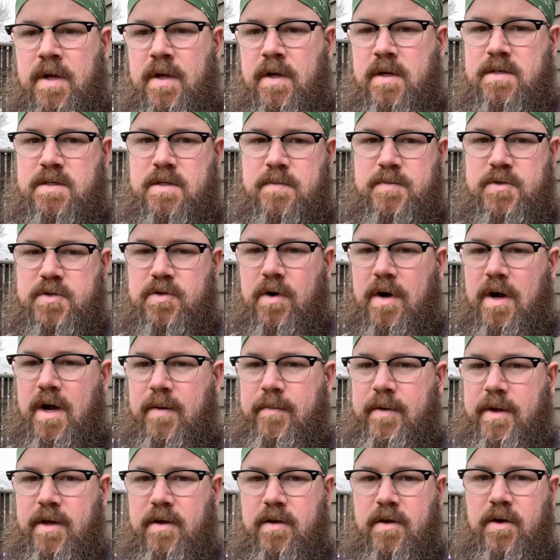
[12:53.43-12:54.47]

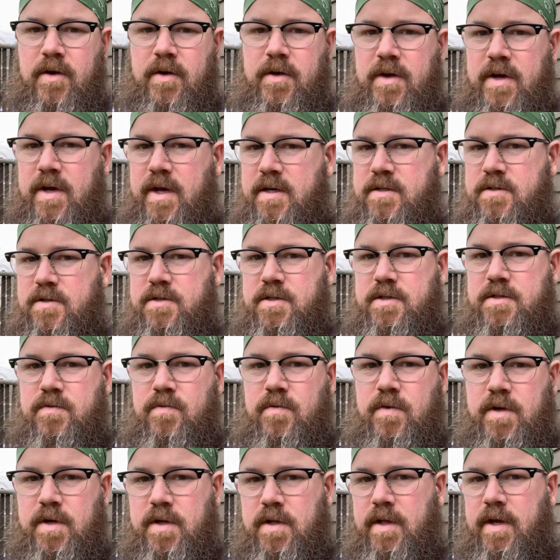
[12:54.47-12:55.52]
subscribing. You know, you guys are just
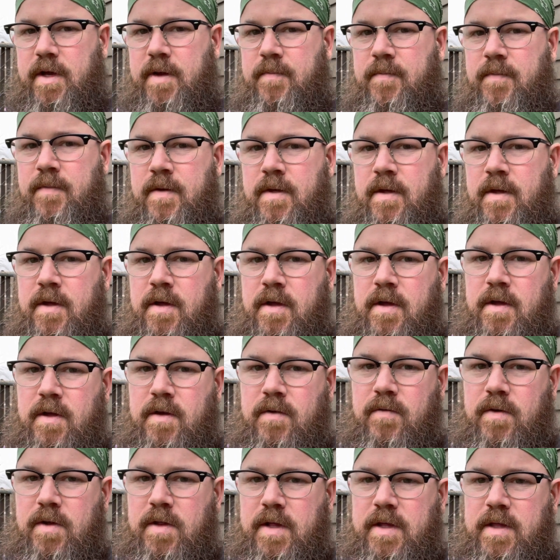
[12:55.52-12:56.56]
really
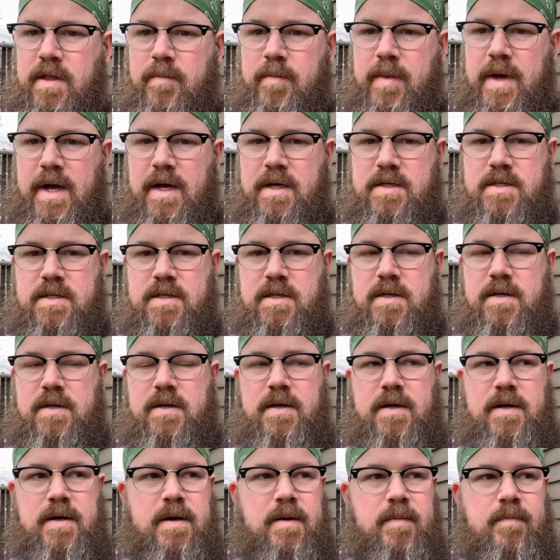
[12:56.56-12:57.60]
the best.
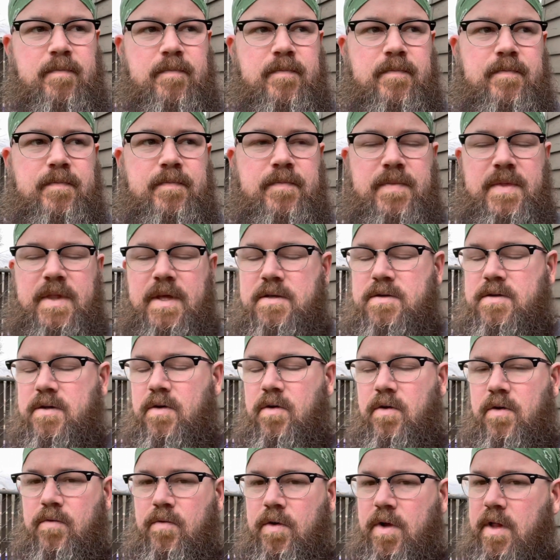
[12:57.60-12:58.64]
Things are
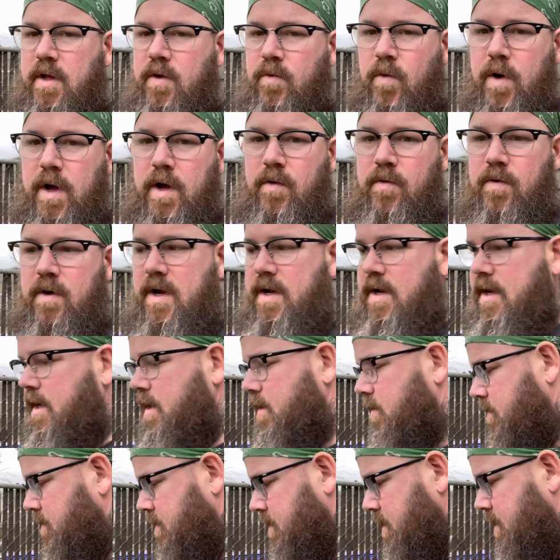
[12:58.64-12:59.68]
going really well right
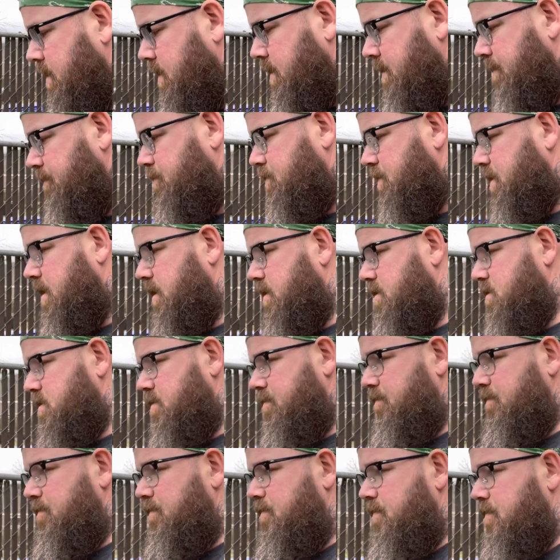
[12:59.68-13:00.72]
now. Got
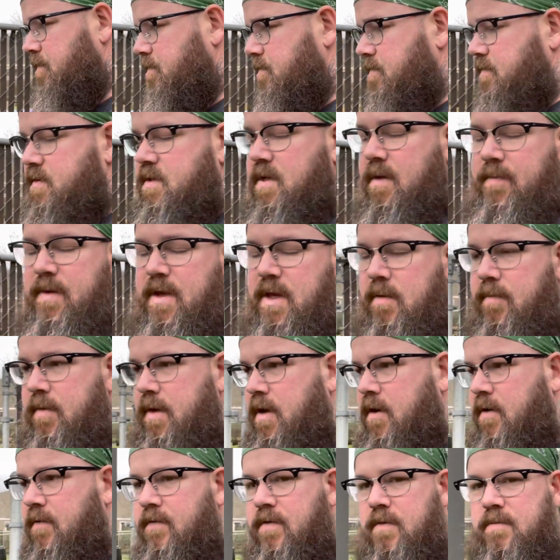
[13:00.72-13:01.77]
some
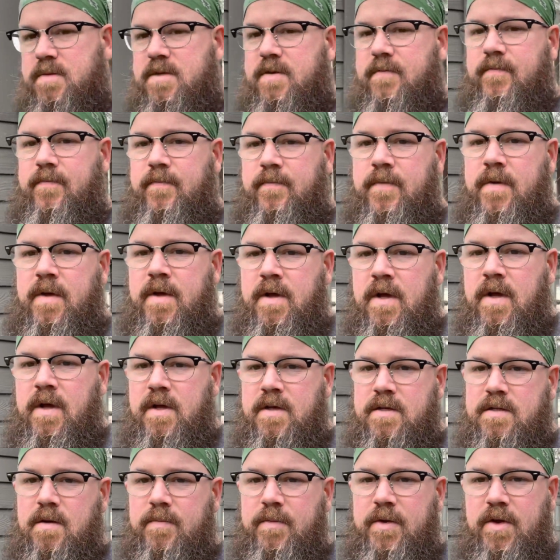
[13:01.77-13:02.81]
email from some
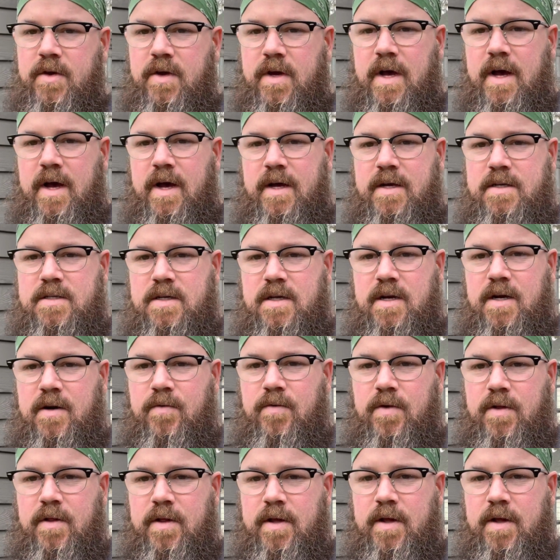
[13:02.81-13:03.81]
of you guys, and I really